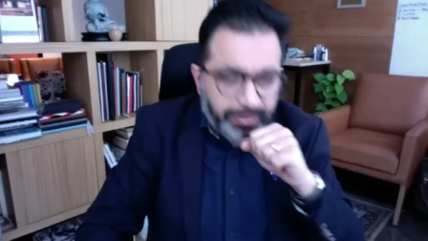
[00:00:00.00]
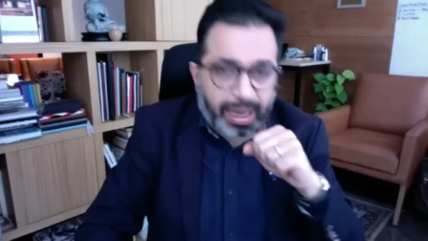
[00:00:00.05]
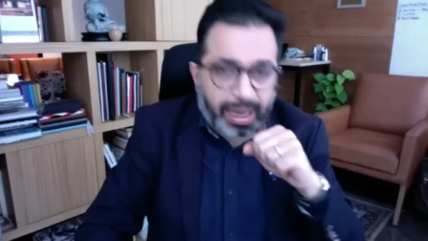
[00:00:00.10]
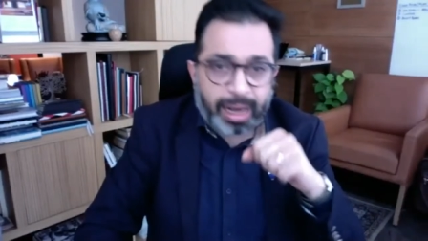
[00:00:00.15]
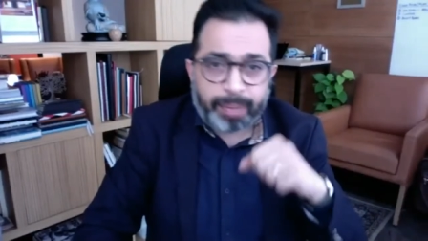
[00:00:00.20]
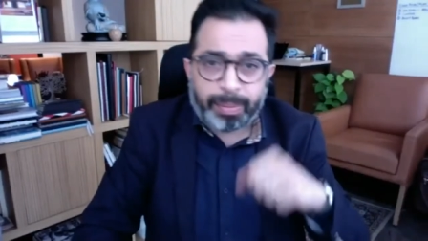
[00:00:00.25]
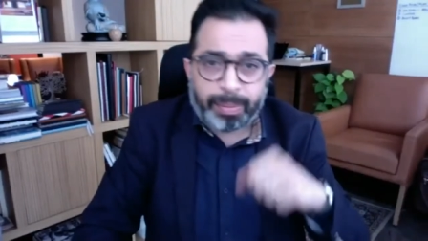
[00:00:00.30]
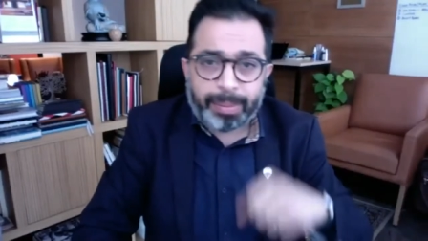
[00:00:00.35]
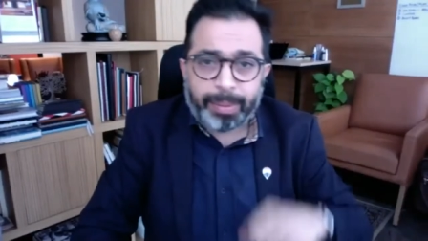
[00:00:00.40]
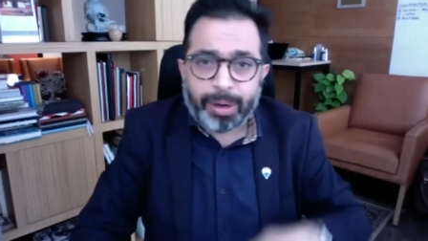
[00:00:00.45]

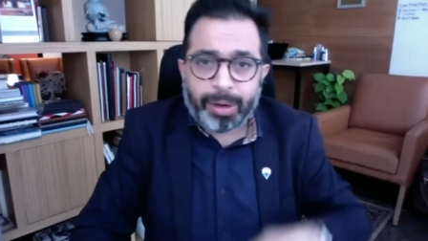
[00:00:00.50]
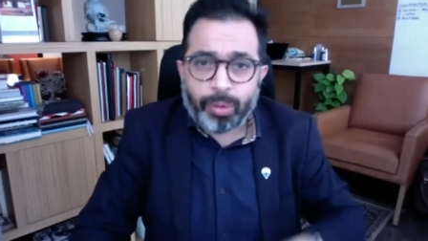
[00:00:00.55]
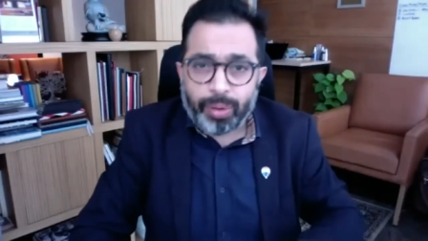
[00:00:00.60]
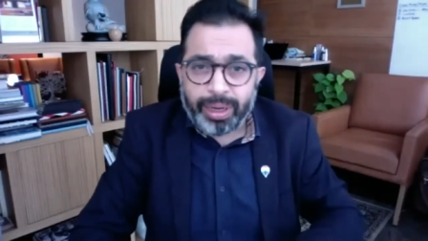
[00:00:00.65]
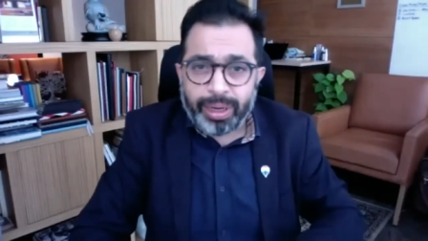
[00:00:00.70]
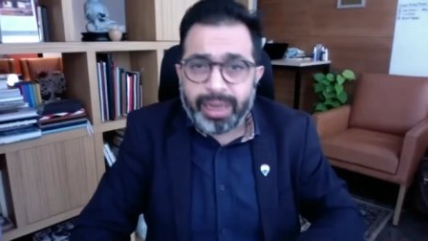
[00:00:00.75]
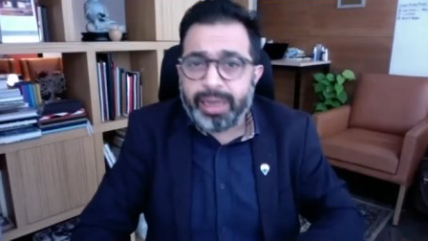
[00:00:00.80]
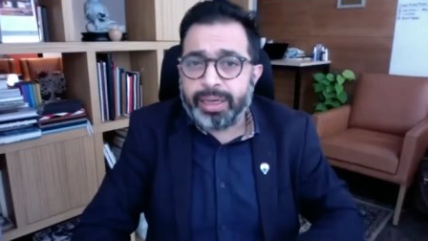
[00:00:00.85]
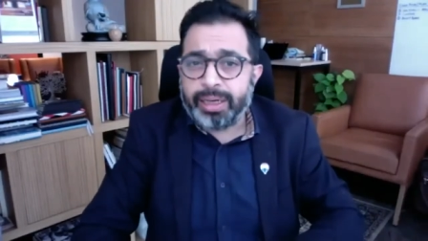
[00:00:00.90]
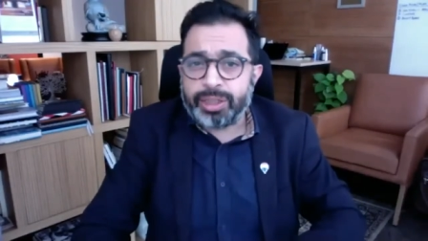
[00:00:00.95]
Are people
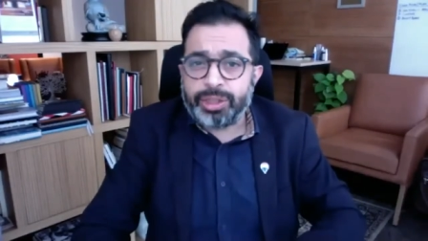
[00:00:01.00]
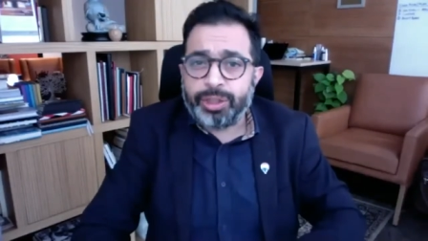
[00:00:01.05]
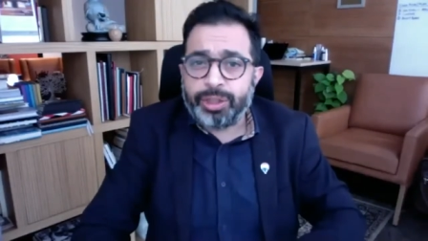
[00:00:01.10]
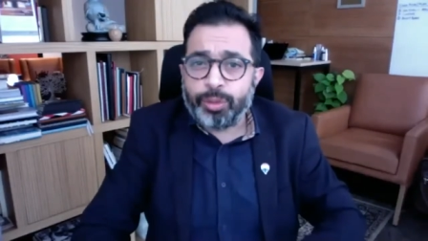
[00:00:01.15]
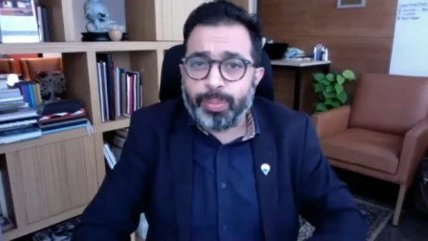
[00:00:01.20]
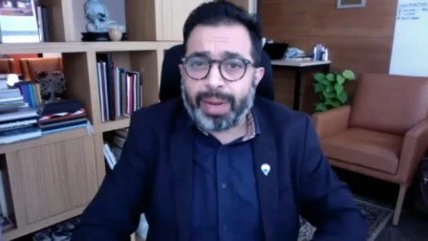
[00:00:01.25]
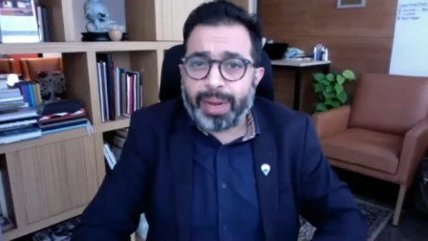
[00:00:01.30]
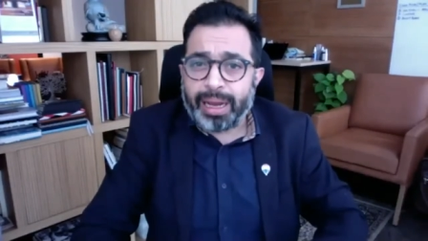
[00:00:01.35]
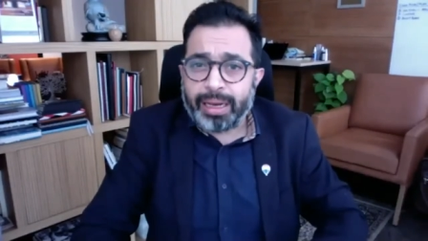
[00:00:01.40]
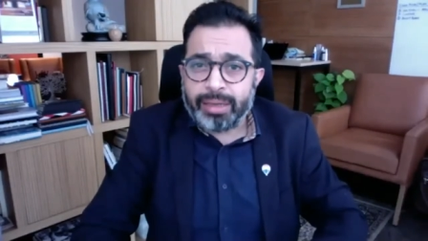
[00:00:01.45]
only interested
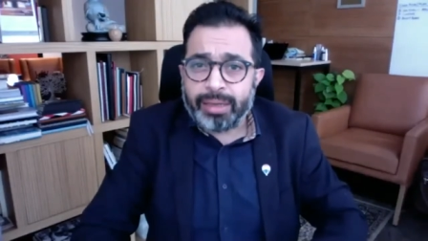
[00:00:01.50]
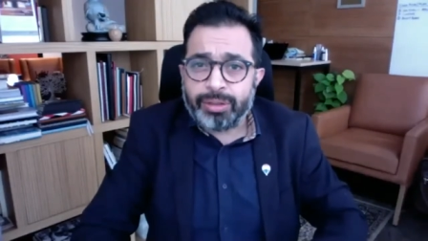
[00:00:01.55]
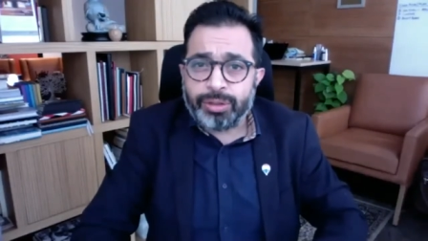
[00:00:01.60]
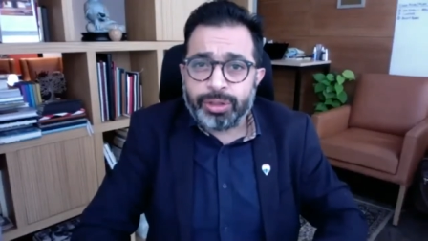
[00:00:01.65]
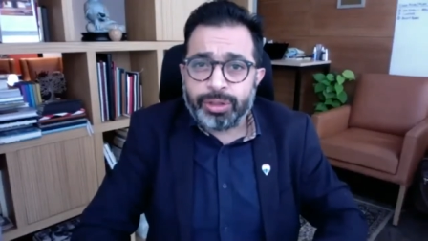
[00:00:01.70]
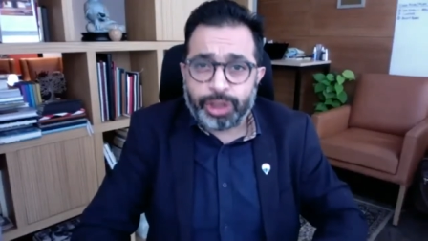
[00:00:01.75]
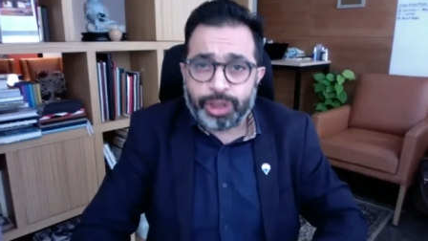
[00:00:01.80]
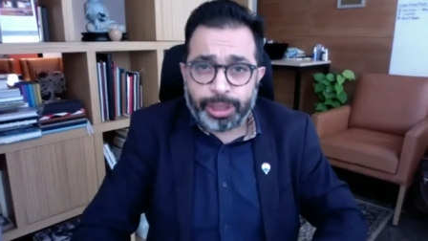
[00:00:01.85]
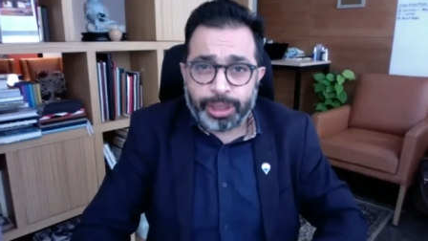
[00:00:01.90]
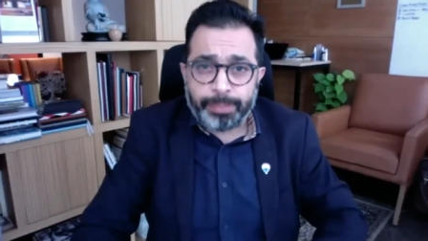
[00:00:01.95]
to buy
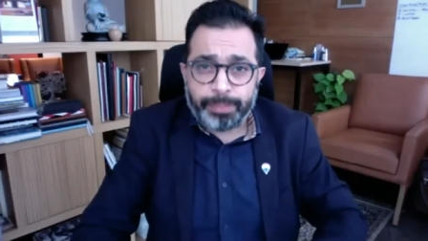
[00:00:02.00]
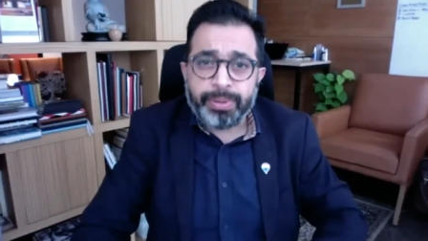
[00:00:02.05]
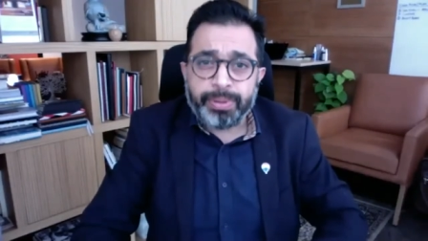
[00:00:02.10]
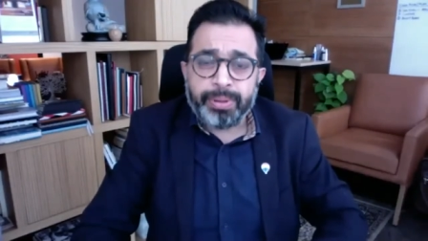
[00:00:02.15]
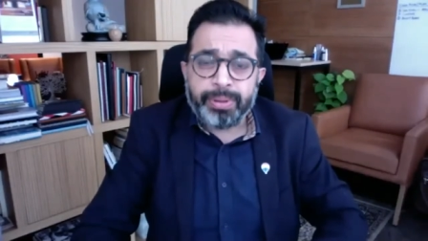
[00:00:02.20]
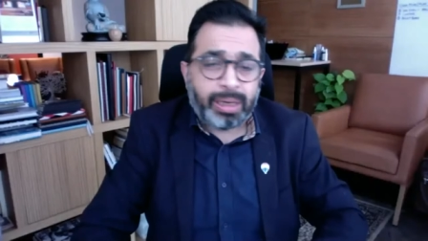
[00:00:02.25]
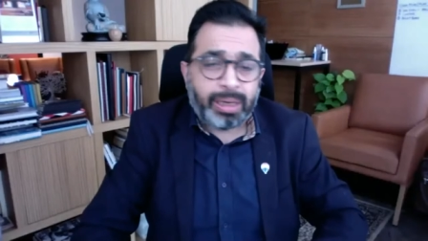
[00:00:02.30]
cheap?